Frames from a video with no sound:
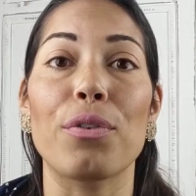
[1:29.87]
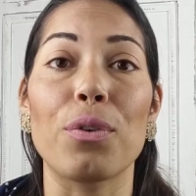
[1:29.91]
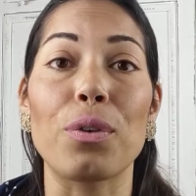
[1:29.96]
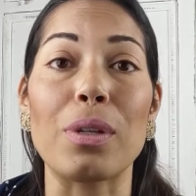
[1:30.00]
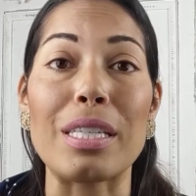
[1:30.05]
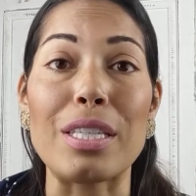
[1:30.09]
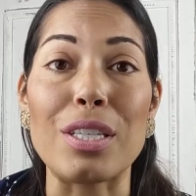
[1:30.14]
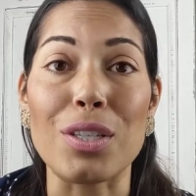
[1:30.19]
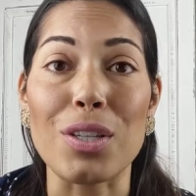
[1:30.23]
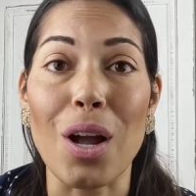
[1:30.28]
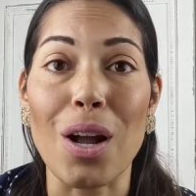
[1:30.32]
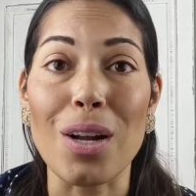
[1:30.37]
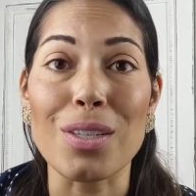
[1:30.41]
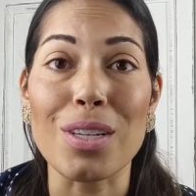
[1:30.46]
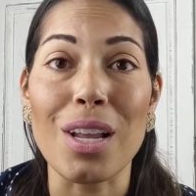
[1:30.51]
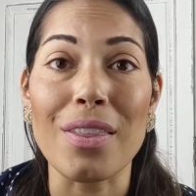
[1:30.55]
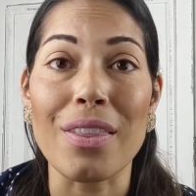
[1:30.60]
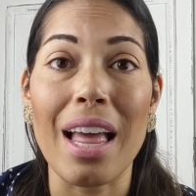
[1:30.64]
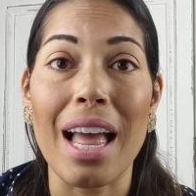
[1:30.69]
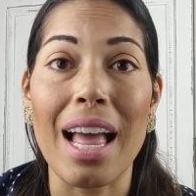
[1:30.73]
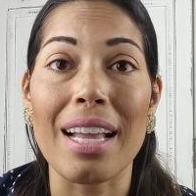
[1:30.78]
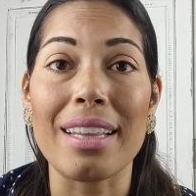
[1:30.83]
fully stocked
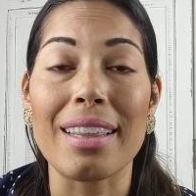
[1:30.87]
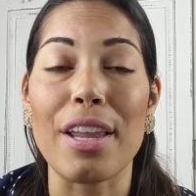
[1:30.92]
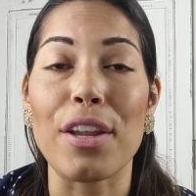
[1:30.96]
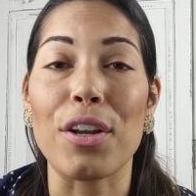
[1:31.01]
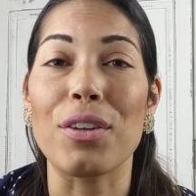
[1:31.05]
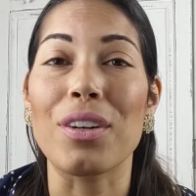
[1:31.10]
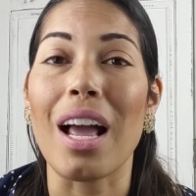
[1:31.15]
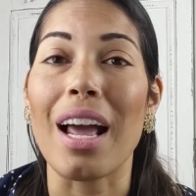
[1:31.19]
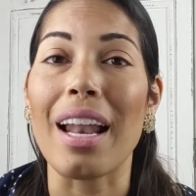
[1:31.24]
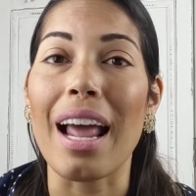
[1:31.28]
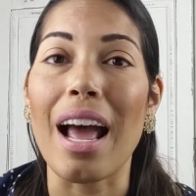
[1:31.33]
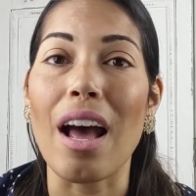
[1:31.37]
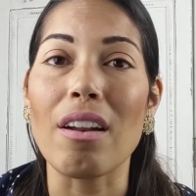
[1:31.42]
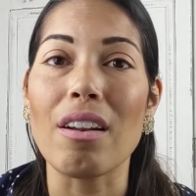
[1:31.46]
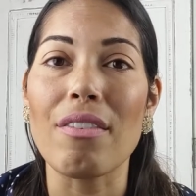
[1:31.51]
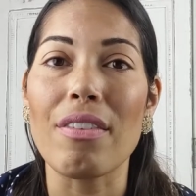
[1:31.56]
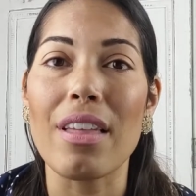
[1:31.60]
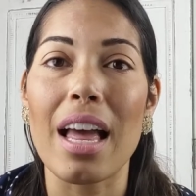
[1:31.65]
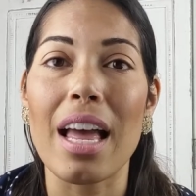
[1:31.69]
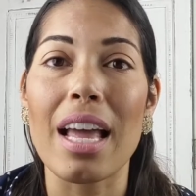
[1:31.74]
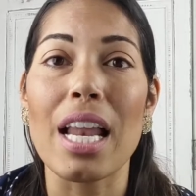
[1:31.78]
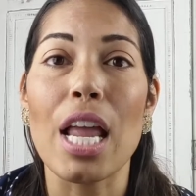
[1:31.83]
on that you're not out
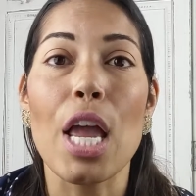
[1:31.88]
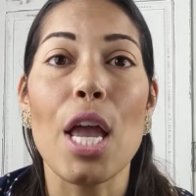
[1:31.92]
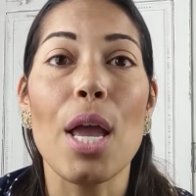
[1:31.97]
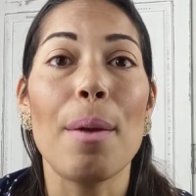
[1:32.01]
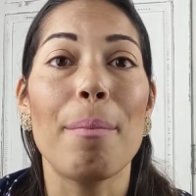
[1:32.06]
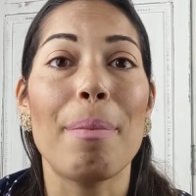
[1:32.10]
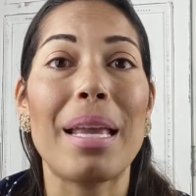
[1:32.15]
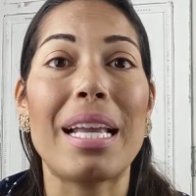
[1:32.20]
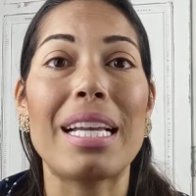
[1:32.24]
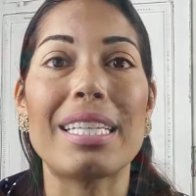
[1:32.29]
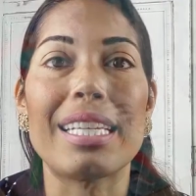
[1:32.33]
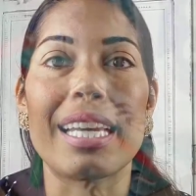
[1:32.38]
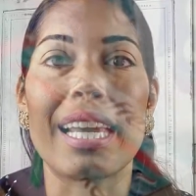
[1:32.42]
of that, because